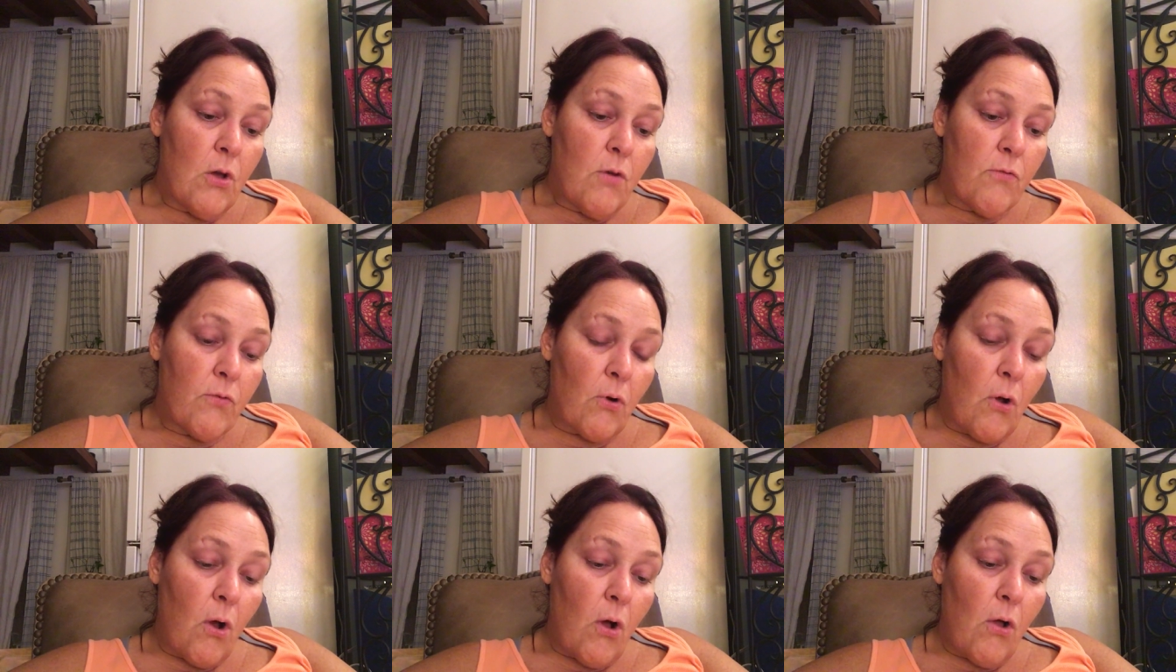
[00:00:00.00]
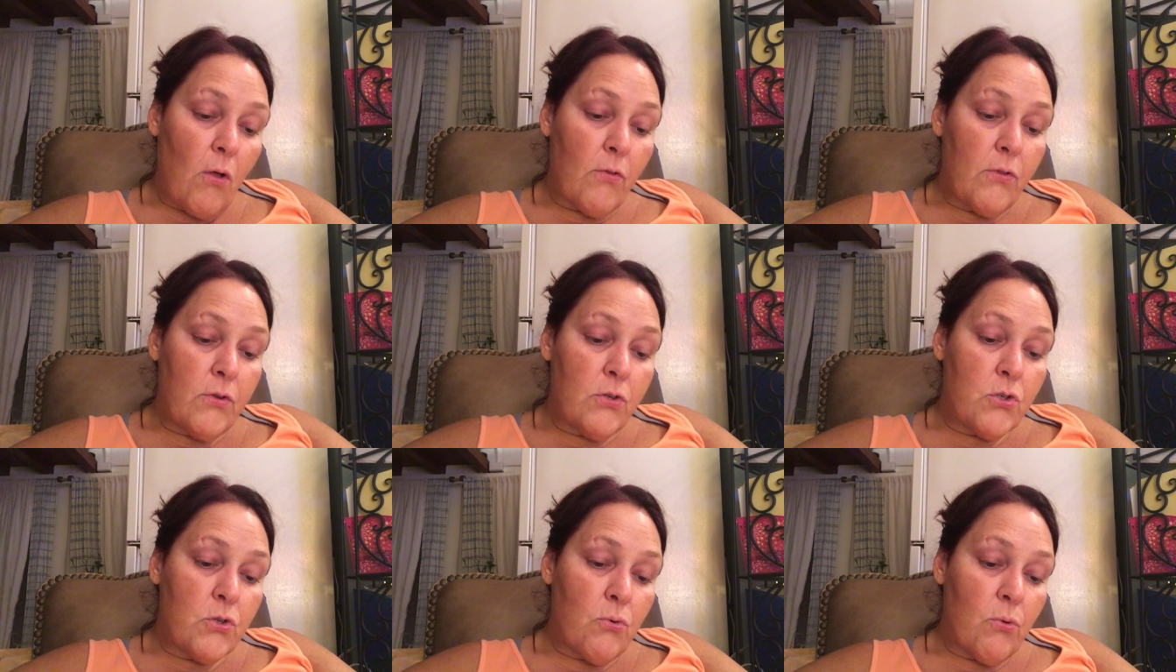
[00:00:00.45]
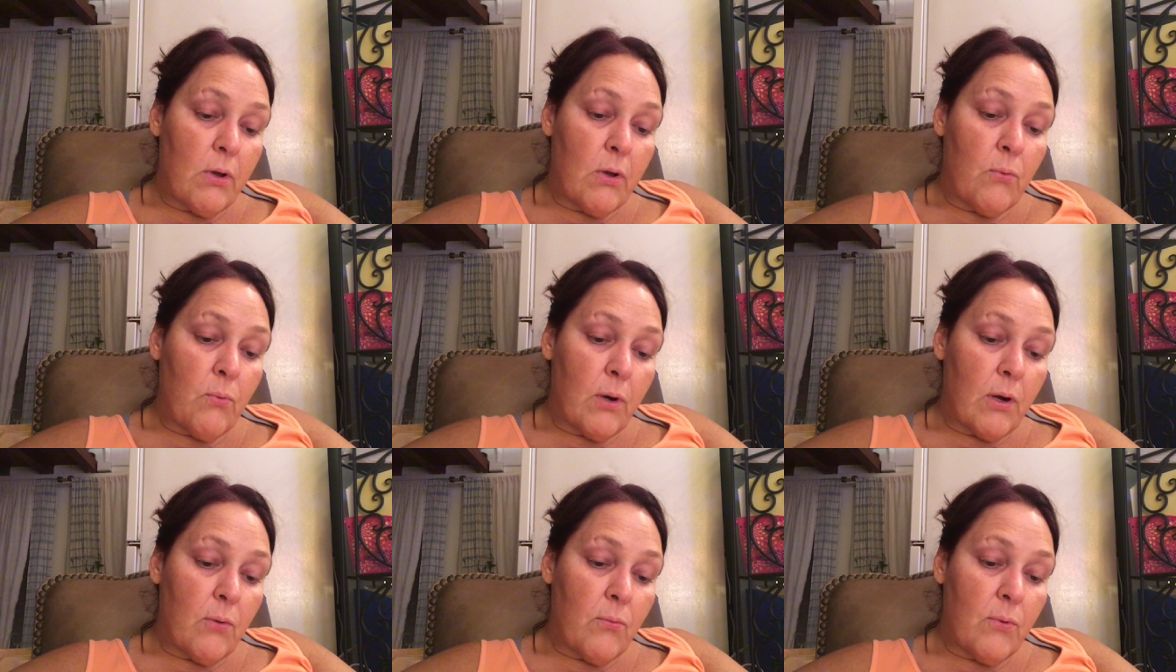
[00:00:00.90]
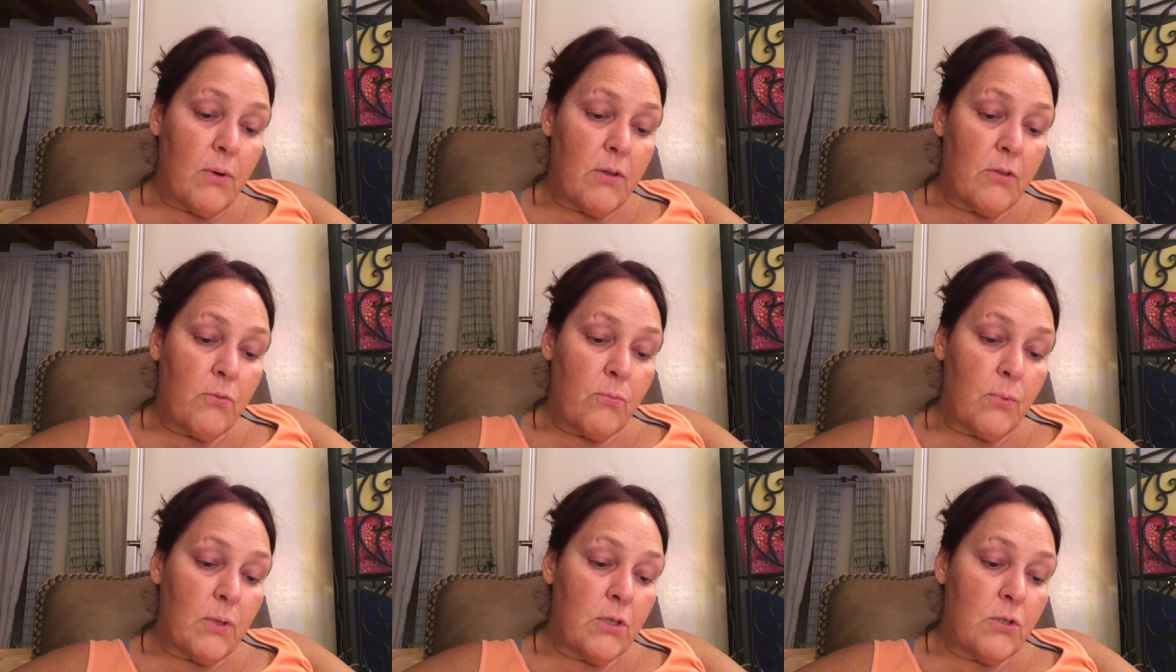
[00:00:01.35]
for all the joy
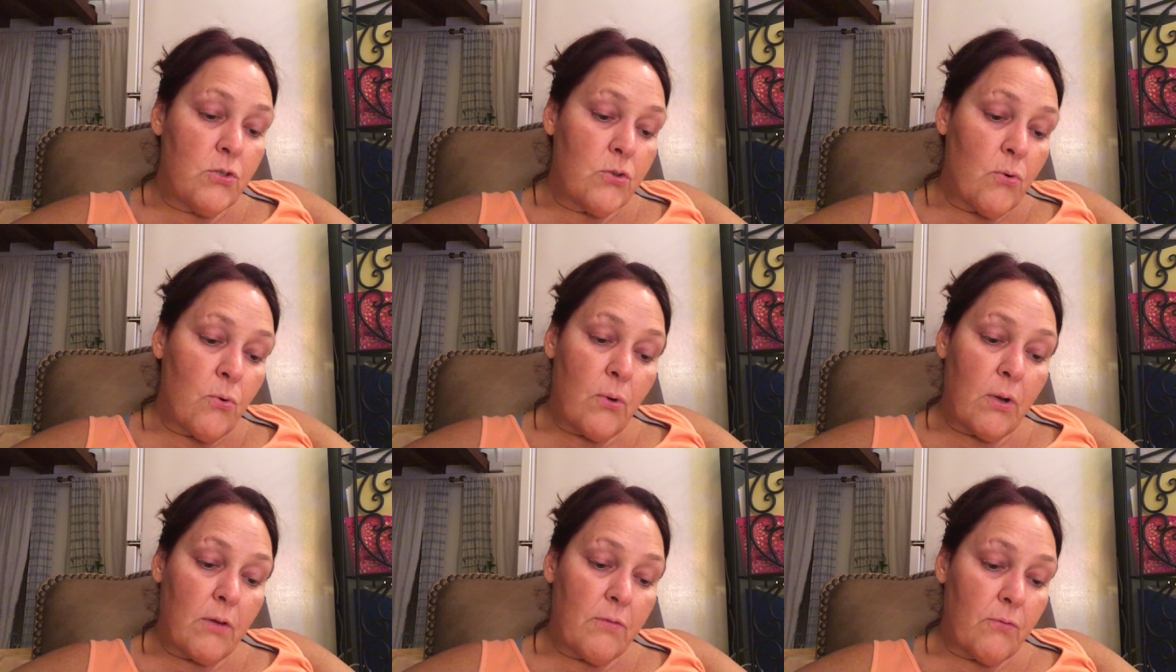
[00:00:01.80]
wherewith we joy